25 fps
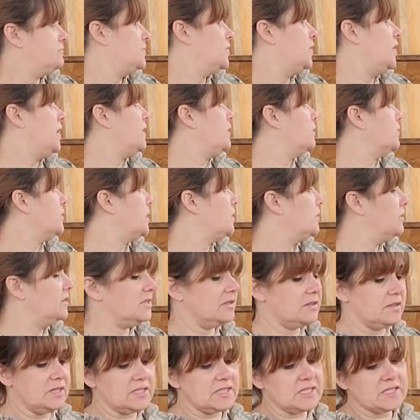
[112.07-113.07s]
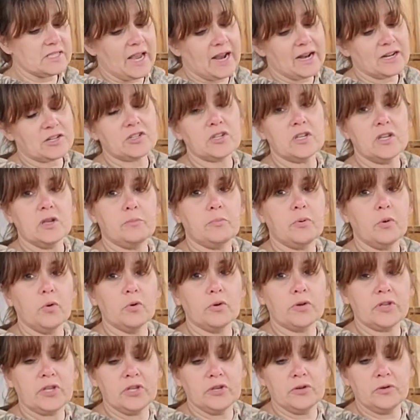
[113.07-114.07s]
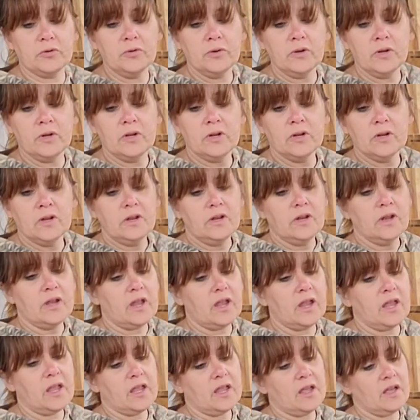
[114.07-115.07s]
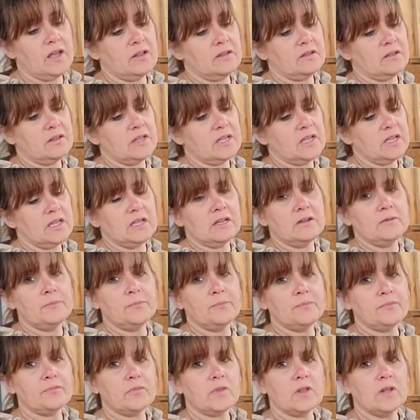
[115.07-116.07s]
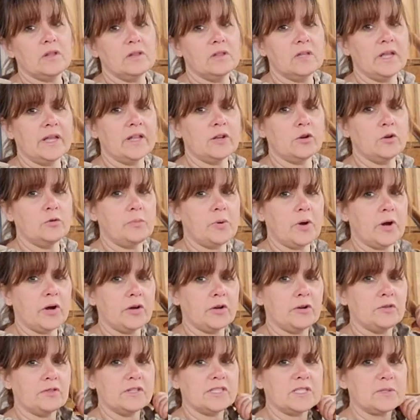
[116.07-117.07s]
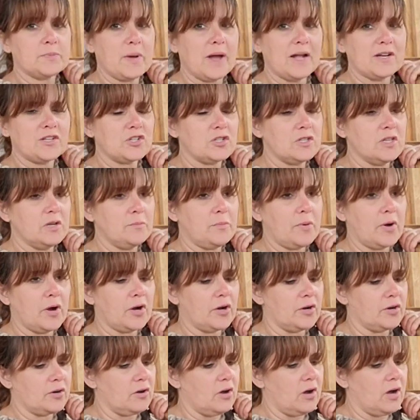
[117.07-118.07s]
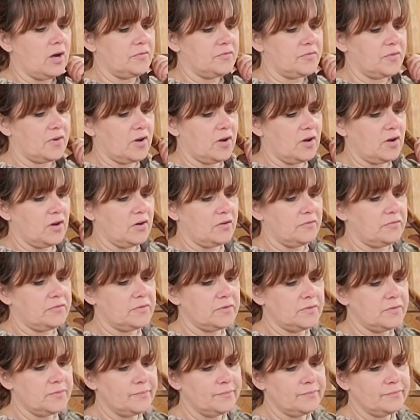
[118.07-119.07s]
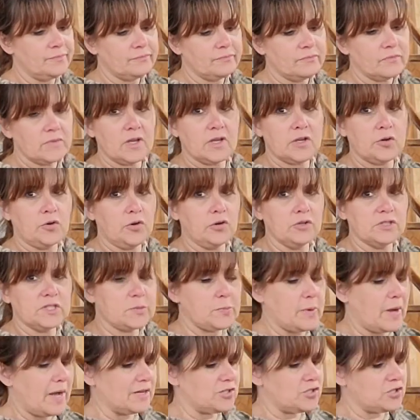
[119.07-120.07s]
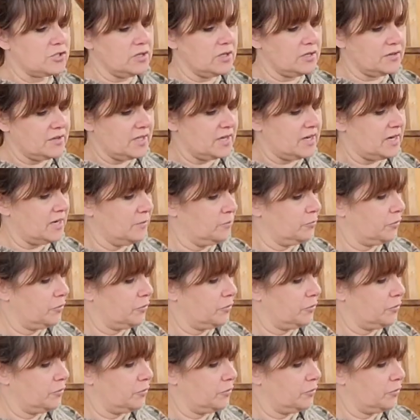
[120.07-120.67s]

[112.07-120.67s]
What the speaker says: I don't know, this is actually a pool cue, and the ladle part, or the spatula part, off of a grill spatula that had